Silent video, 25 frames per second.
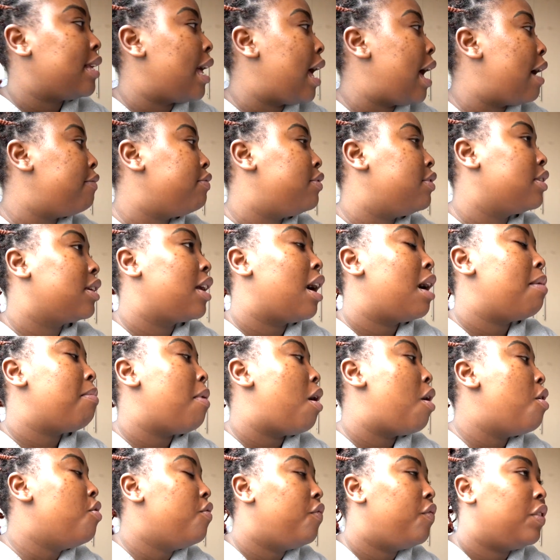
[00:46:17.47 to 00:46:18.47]
I have to
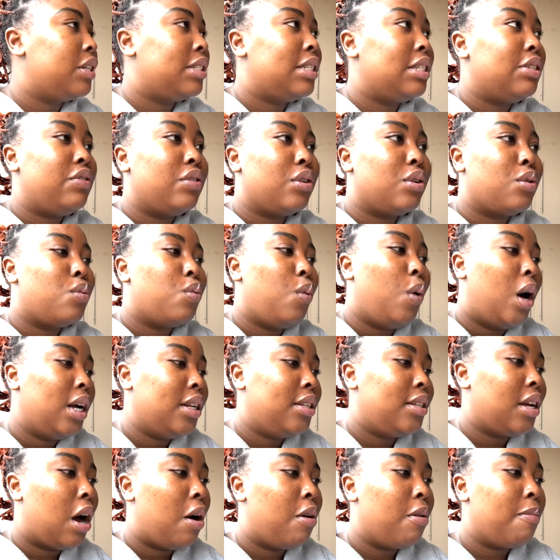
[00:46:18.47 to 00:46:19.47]
come over to drink
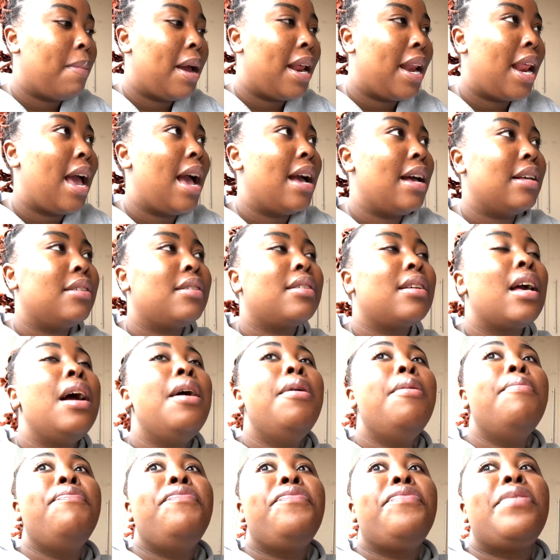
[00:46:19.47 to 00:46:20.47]
water on my desk.
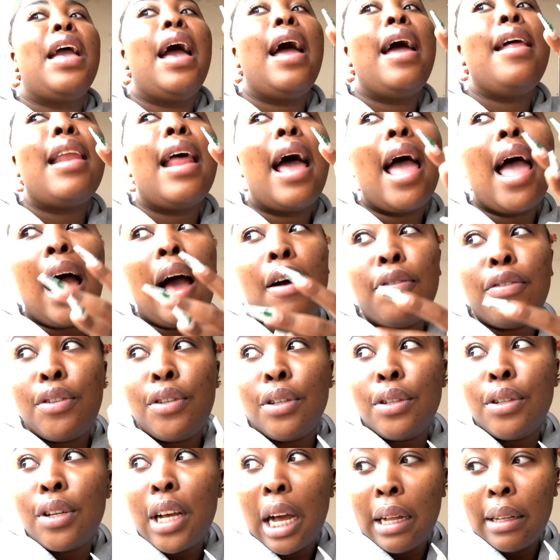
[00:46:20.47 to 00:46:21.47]
And I have
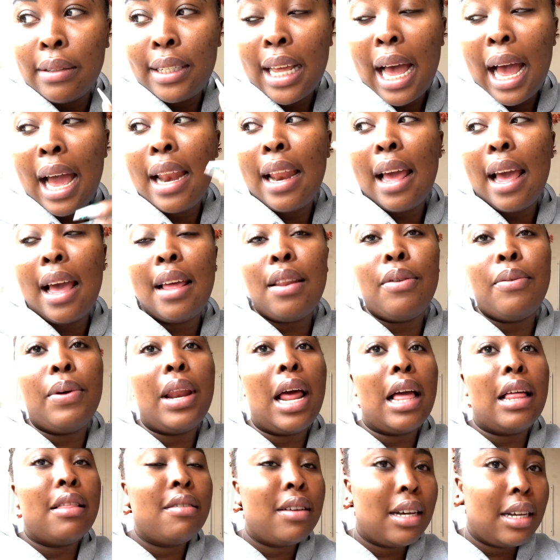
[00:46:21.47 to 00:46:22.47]
to look outside, and when
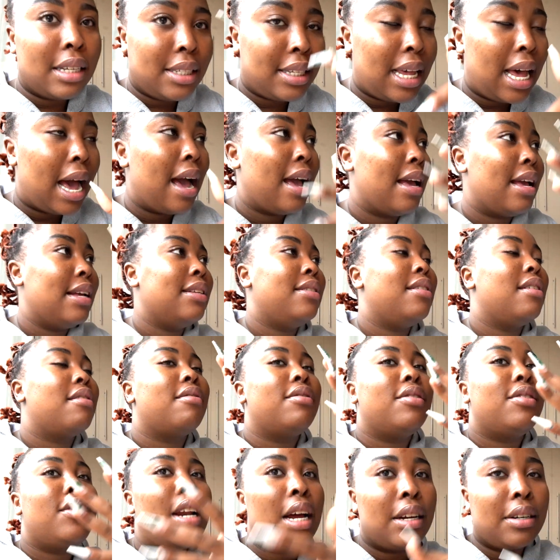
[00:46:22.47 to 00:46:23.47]
I look outside, it's a
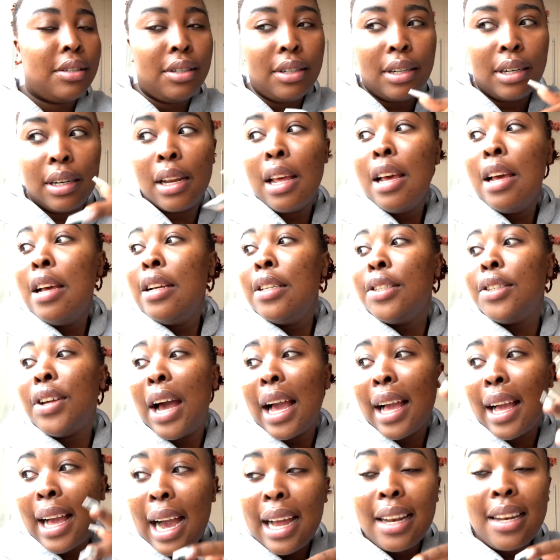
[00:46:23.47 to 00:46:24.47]
construction. So
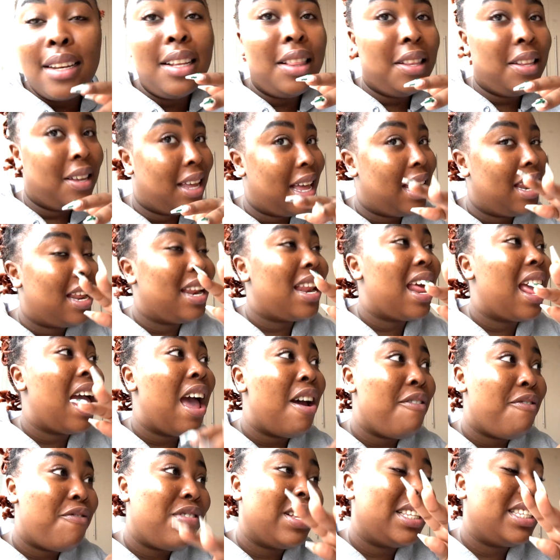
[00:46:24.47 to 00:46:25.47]
I kind of look at it
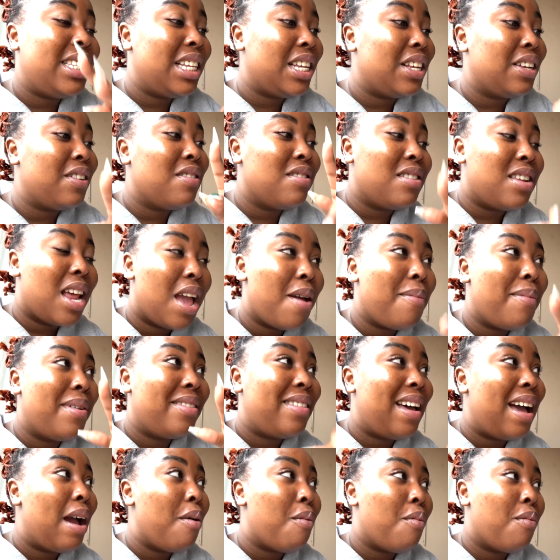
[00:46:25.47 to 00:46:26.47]
every single day,
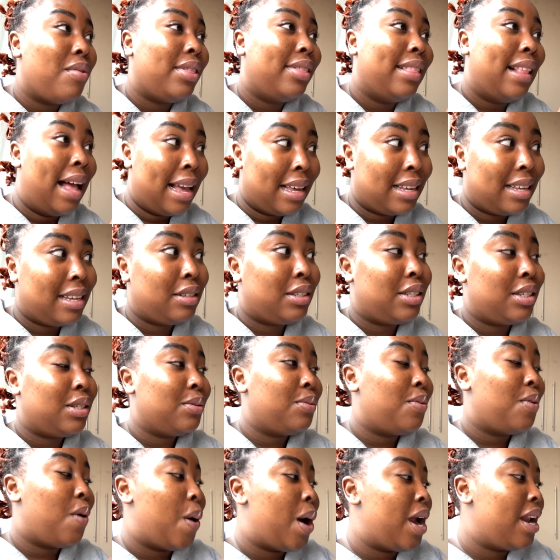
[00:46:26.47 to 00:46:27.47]
whether I like
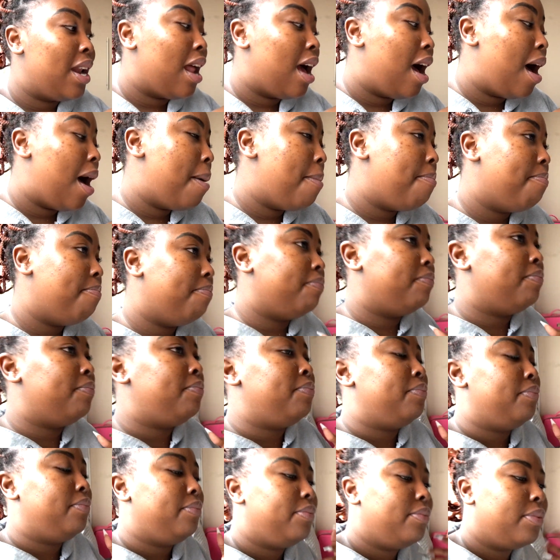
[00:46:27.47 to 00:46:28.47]
to or not.
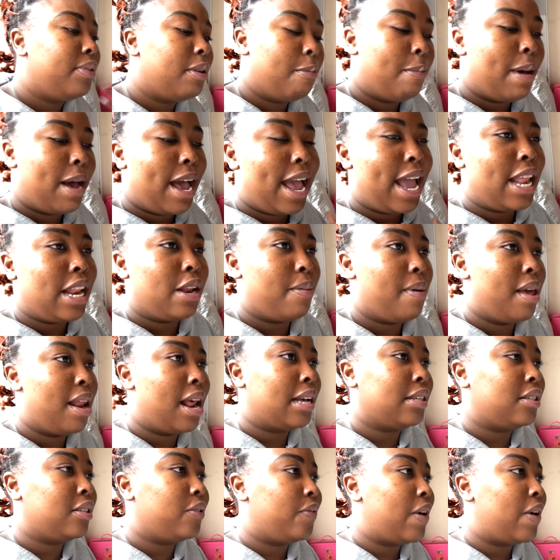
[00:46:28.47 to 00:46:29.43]
But anyway, that's